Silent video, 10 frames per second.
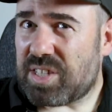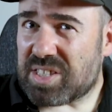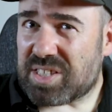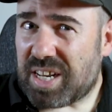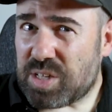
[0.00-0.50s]

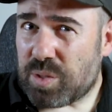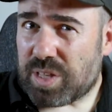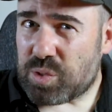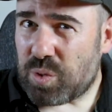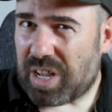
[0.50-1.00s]
just tells you
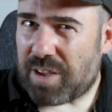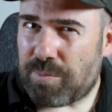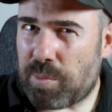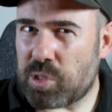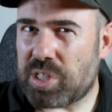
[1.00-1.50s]
that you'll
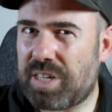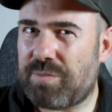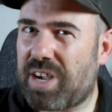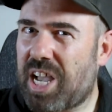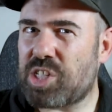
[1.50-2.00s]
have
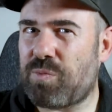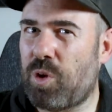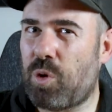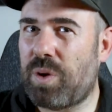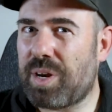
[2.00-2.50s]
positive cash
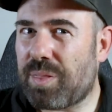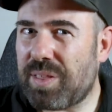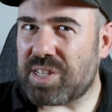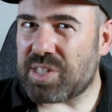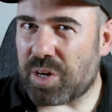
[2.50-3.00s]
flow when
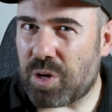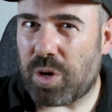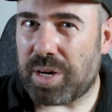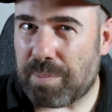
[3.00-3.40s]
things are going